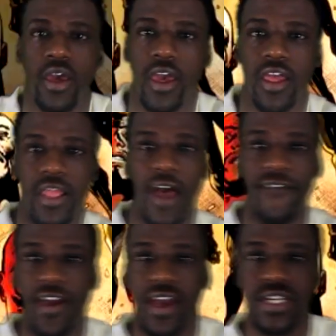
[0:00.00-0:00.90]
In live
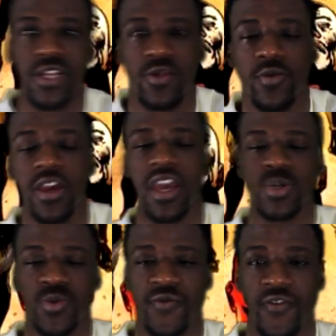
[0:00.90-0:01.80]
action, Luke Cage was
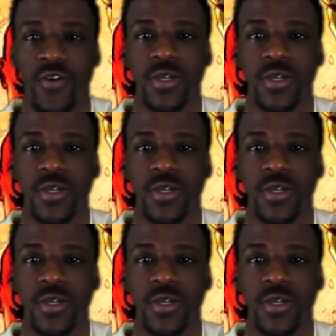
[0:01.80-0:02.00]
first